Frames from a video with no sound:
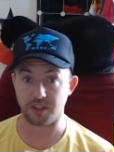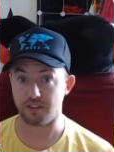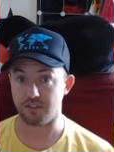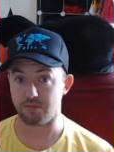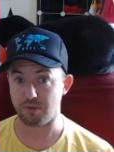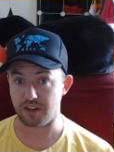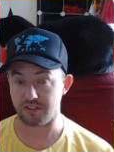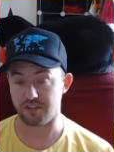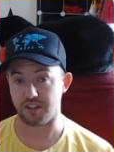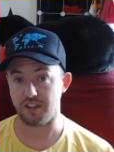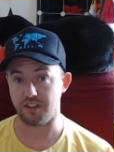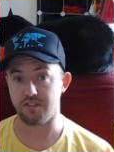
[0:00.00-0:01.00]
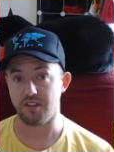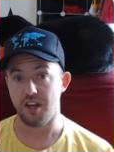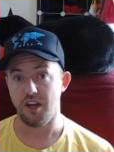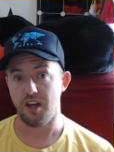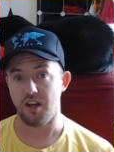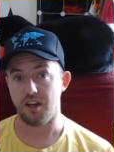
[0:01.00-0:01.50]
this, practicing this.
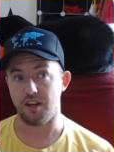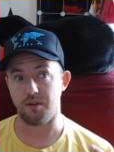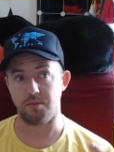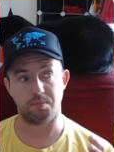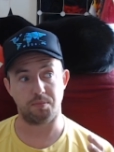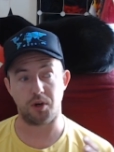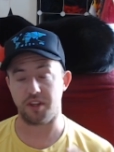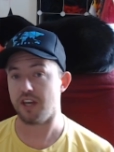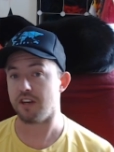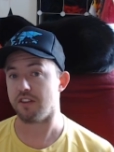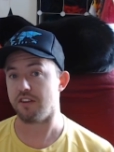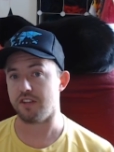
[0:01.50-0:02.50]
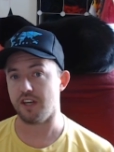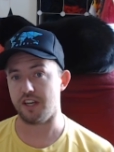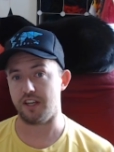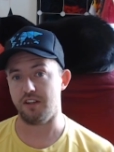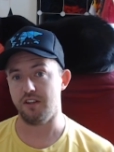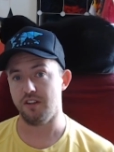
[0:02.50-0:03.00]
By the end of the
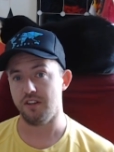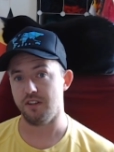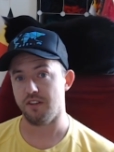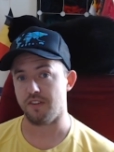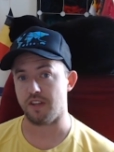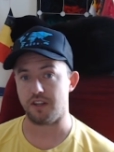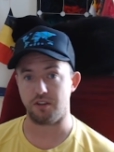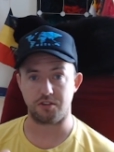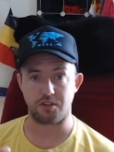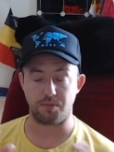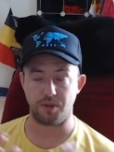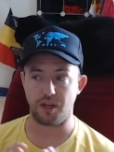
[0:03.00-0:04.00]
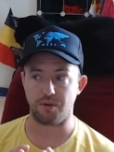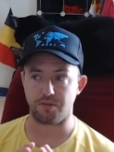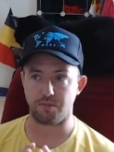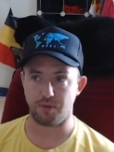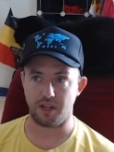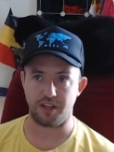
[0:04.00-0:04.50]
day, then you should be able
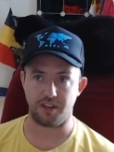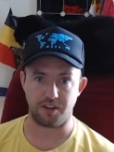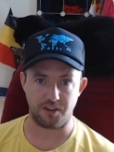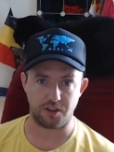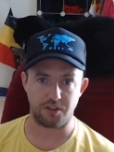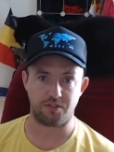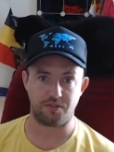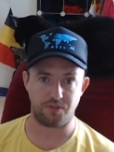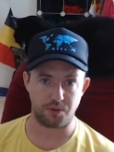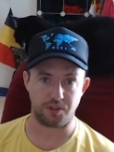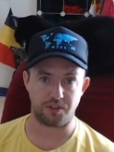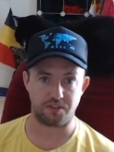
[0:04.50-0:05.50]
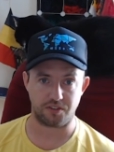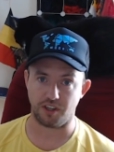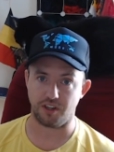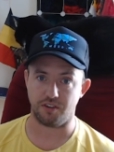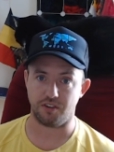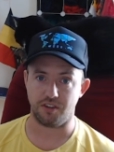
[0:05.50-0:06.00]
to play in a nice fluid
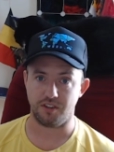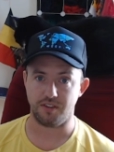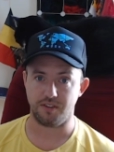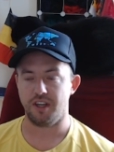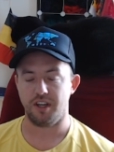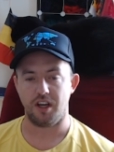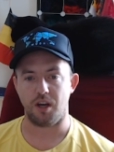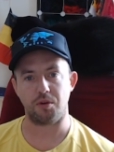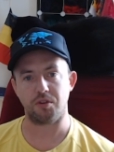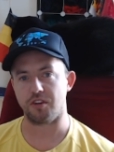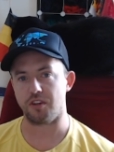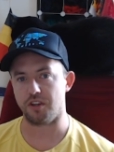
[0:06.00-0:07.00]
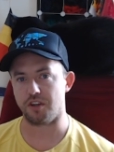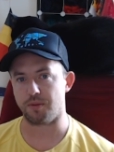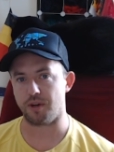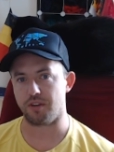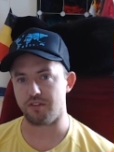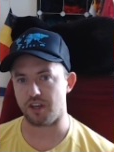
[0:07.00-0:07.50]
style. And we also learn
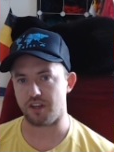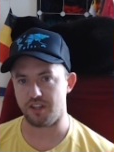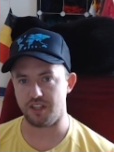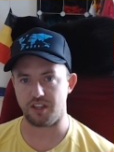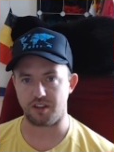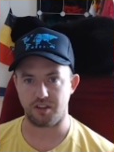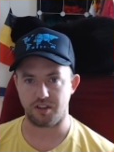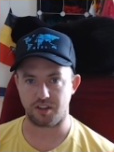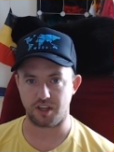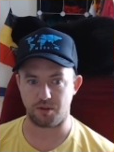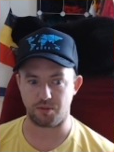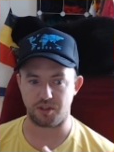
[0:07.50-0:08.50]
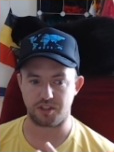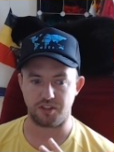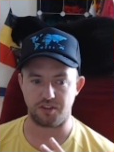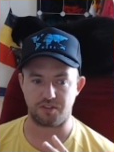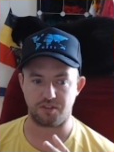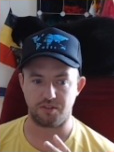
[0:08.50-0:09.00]
about technique, okay, which
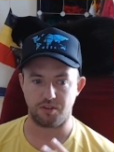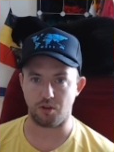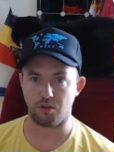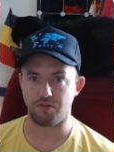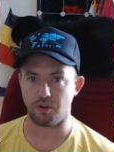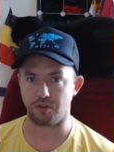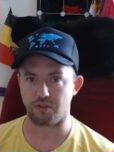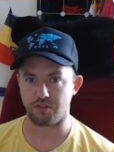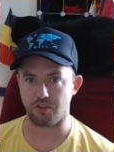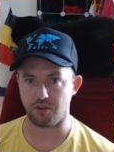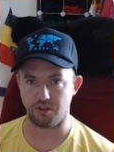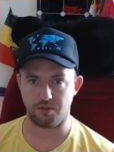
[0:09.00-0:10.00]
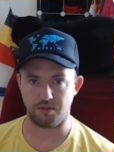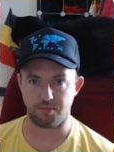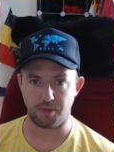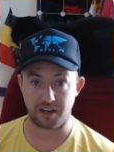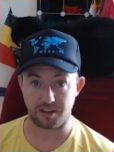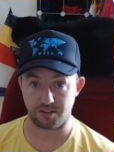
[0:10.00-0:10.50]
is a lot focused on
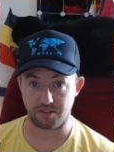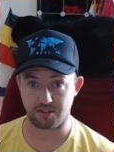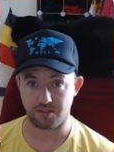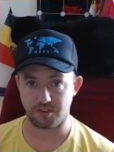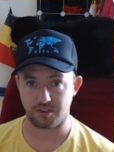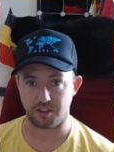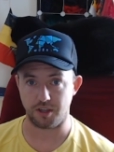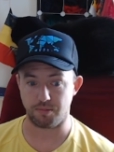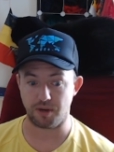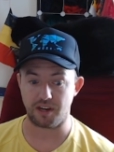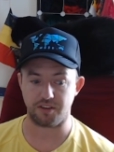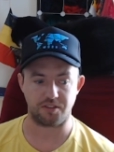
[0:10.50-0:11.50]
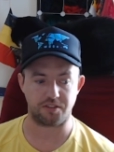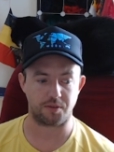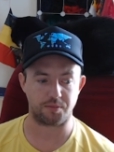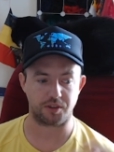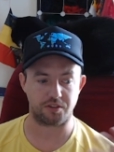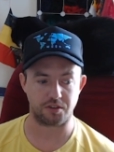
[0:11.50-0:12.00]
balance, all right? And balance is
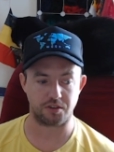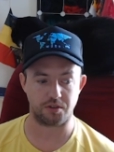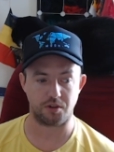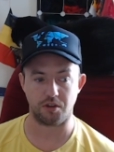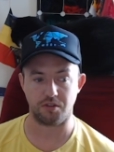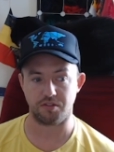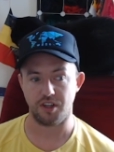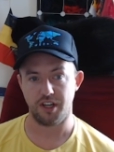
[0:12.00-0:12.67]
something true of